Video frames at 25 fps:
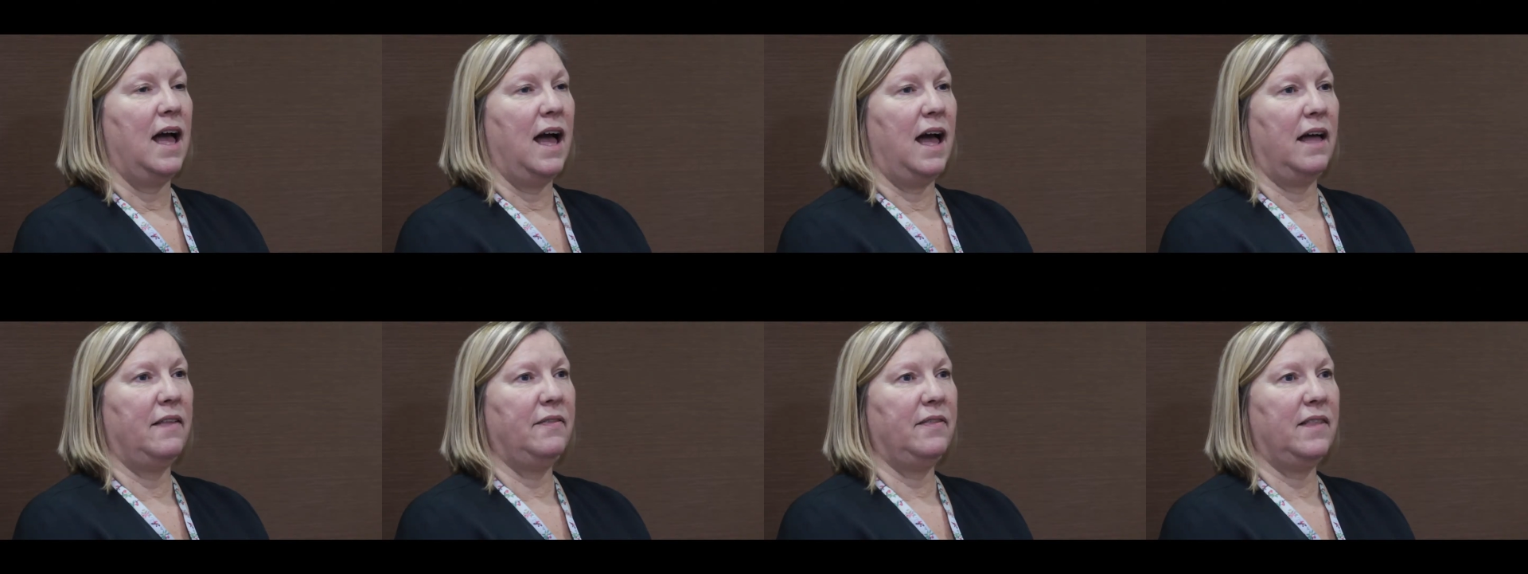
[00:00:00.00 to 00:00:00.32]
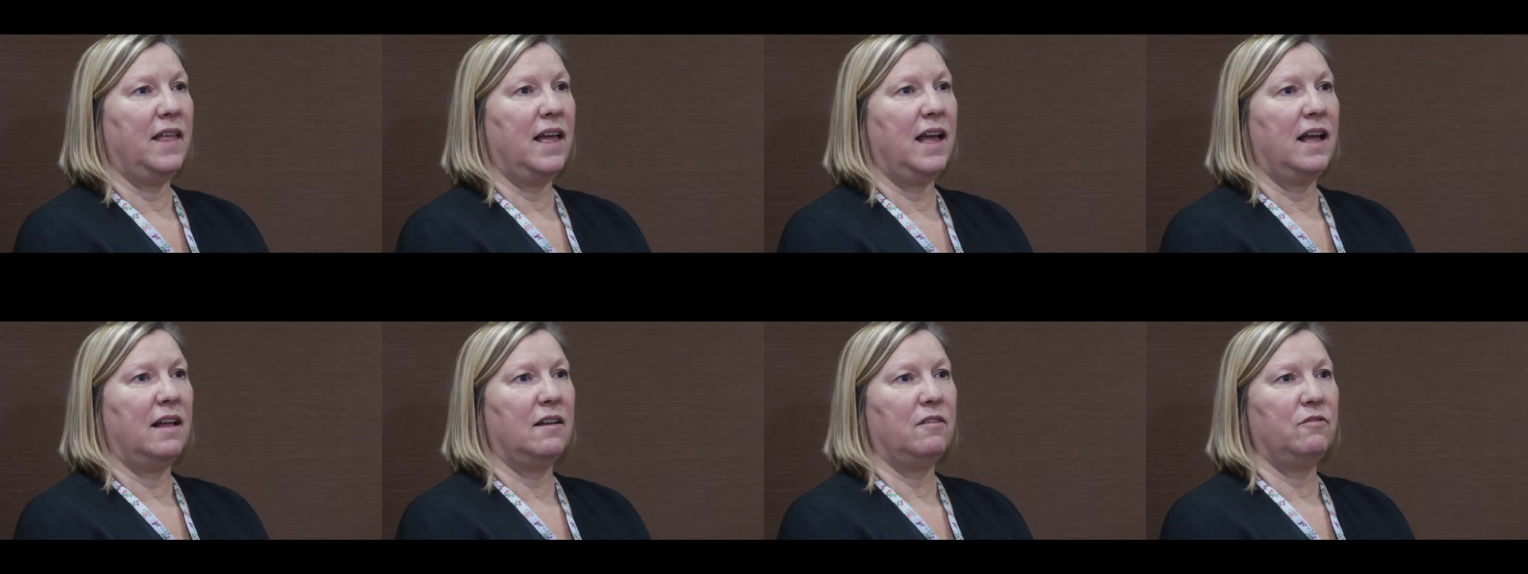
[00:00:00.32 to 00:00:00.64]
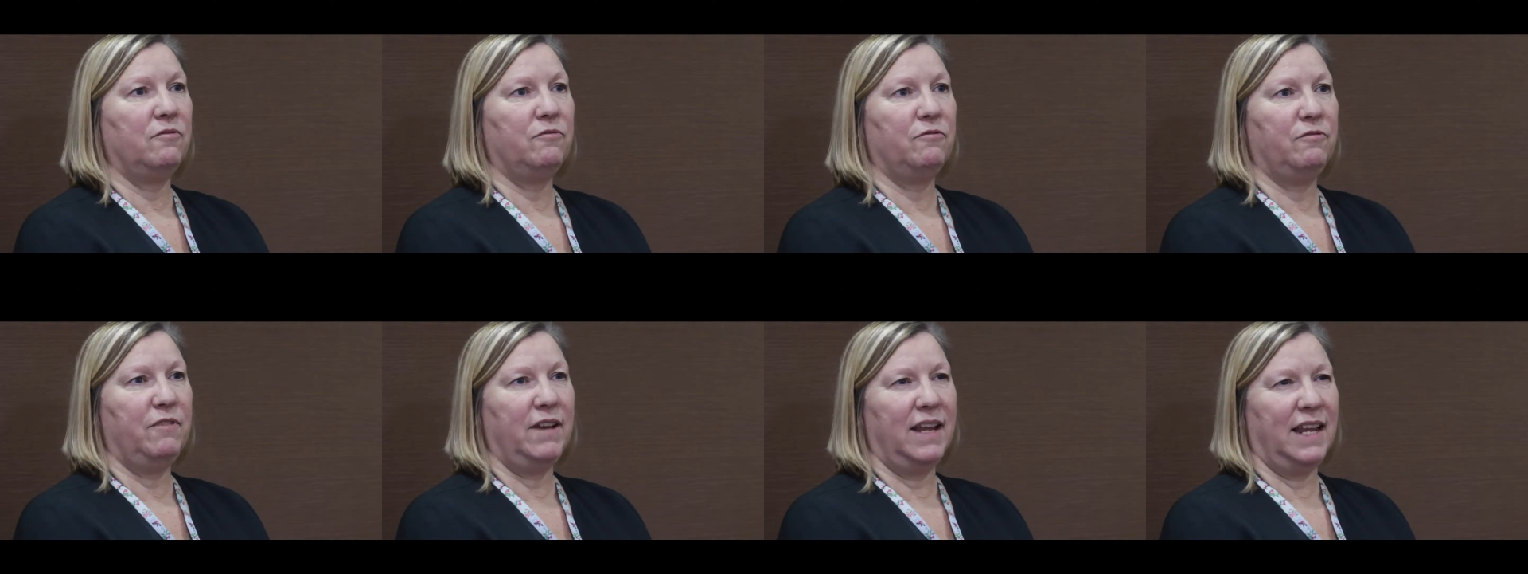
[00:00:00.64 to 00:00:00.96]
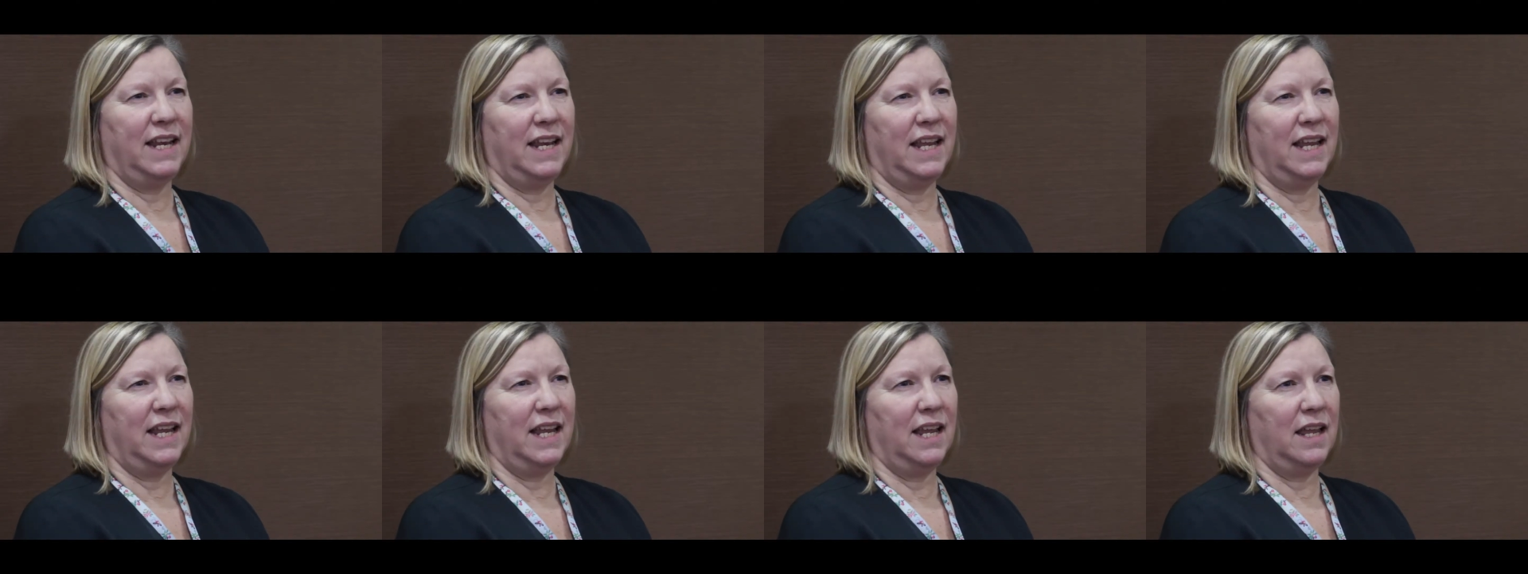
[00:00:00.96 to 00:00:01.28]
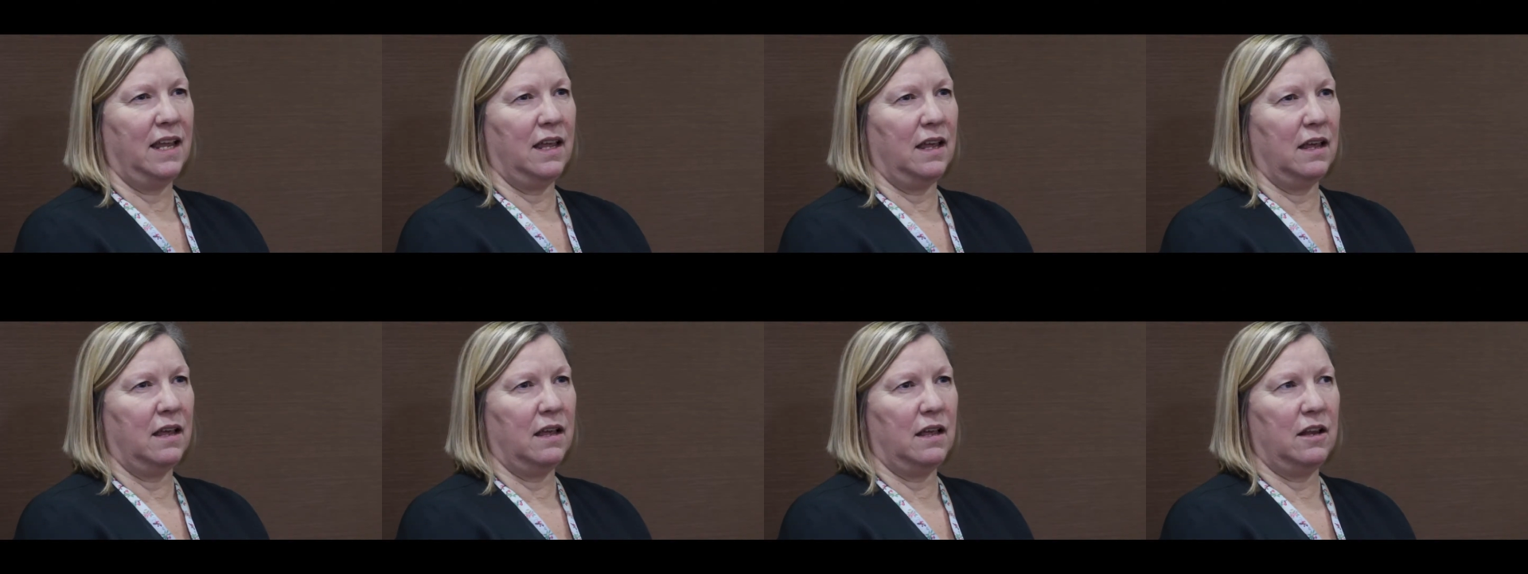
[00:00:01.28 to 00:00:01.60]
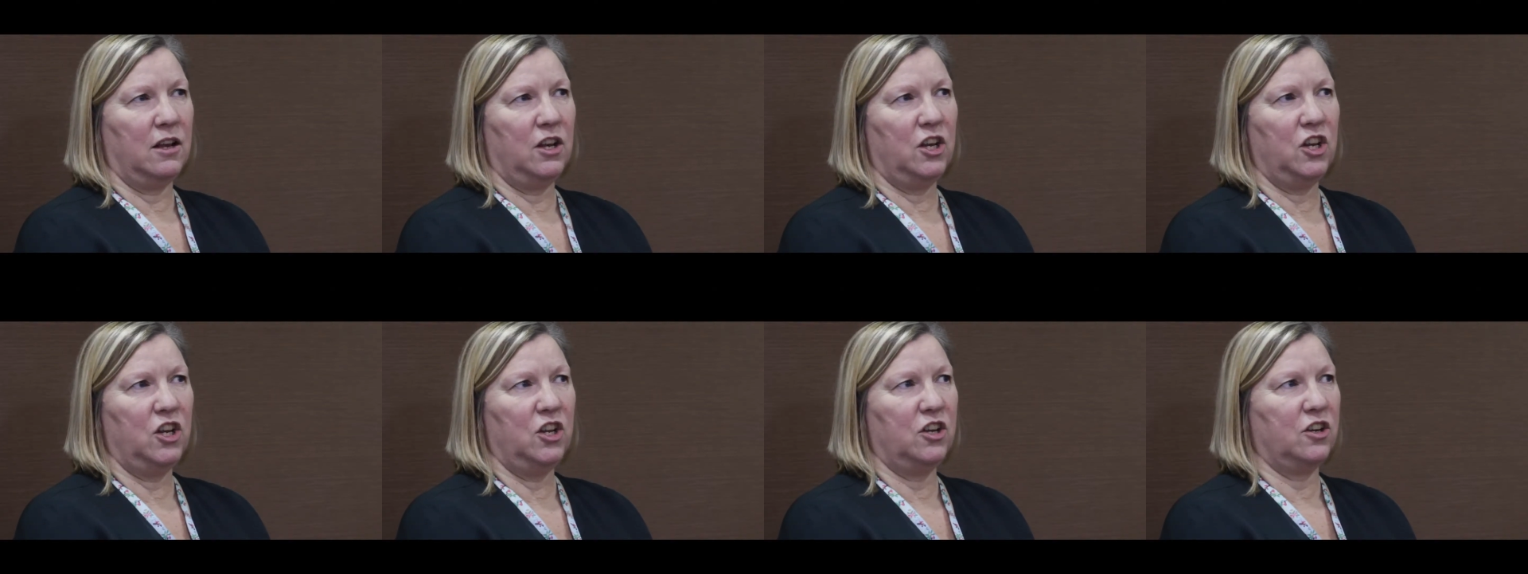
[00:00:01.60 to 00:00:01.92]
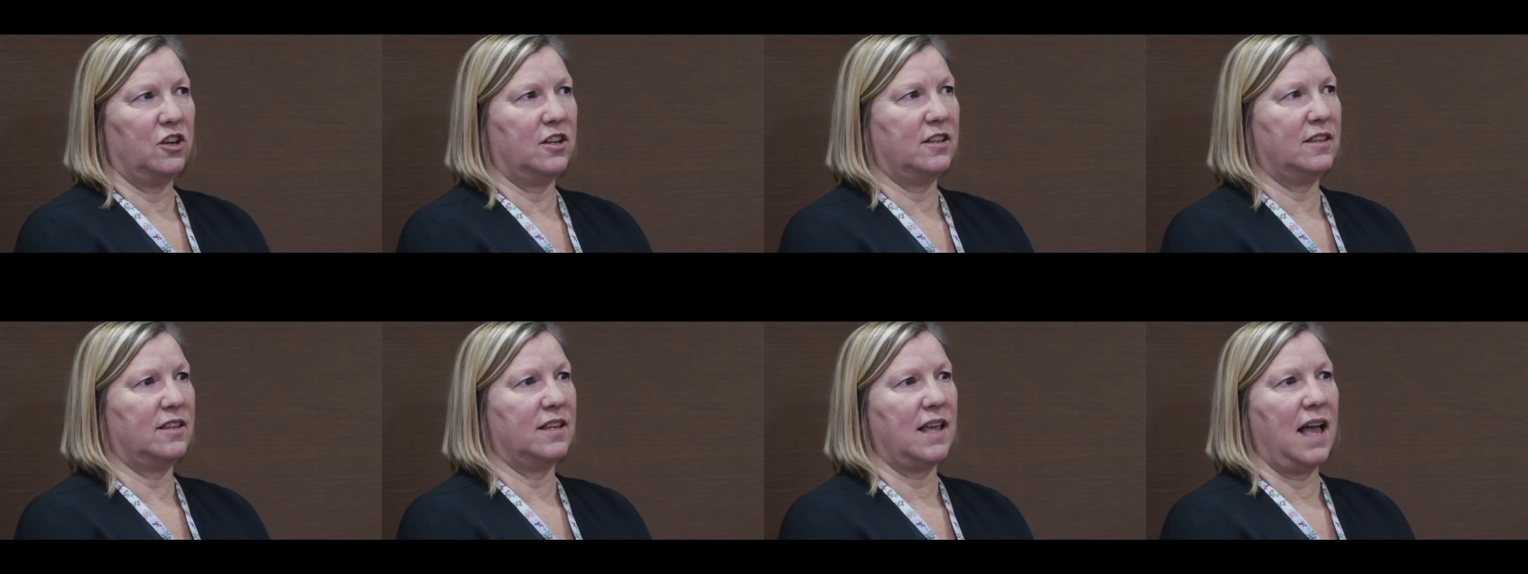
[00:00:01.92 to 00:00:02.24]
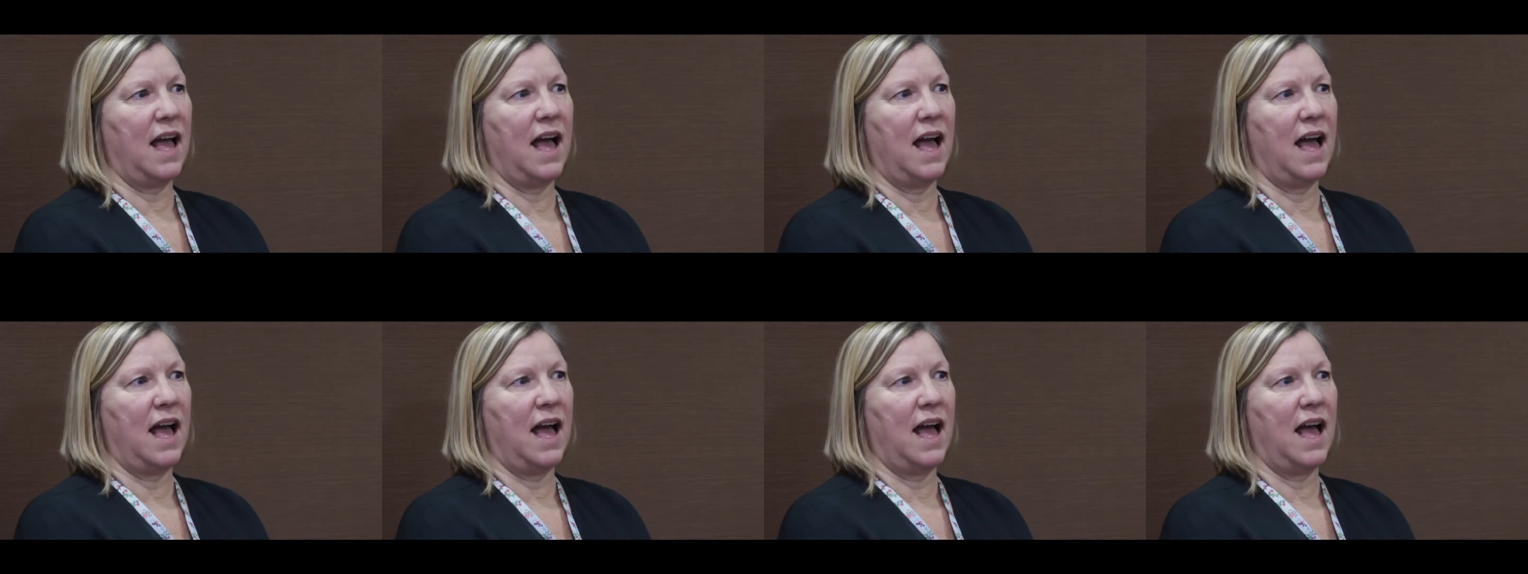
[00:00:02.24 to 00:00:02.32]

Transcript: and that really looked